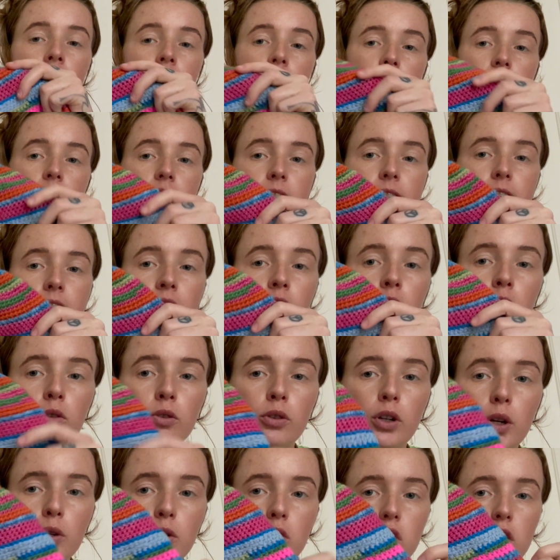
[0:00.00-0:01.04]
This single
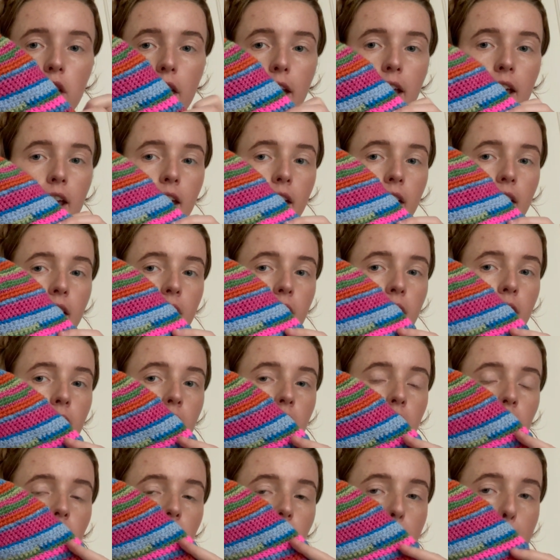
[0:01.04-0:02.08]
crochet
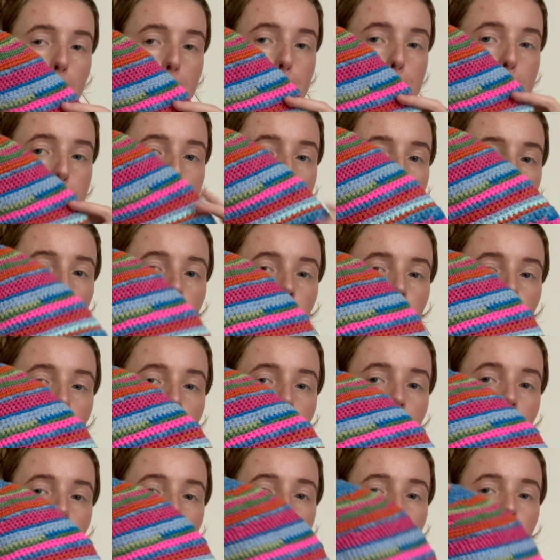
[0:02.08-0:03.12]
bucket
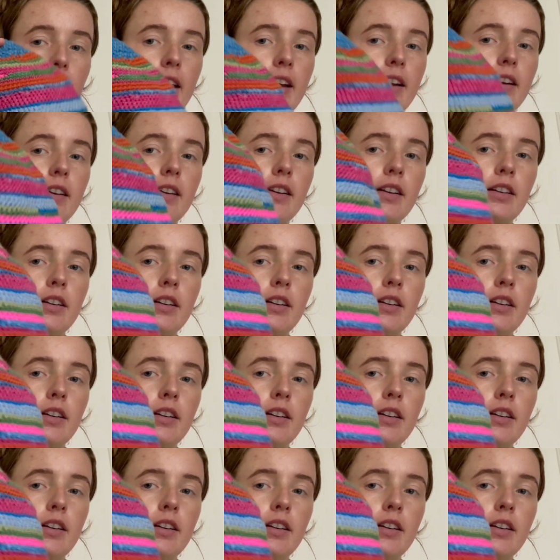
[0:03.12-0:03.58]
hat.